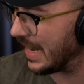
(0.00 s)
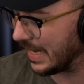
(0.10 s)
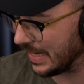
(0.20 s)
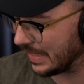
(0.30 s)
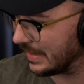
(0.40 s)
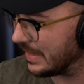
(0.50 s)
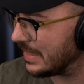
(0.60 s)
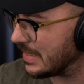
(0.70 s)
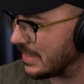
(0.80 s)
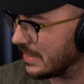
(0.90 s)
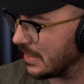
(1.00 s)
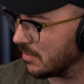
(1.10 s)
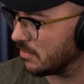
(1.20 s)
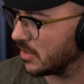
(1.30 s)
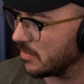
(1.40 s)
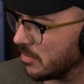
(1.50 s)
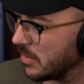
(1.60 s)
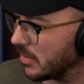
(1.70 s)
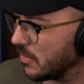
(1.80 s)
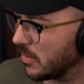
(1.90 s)
like these and put them up
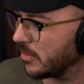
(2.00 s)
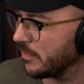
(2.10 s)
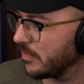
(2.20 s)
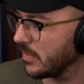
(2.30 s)
in the corner.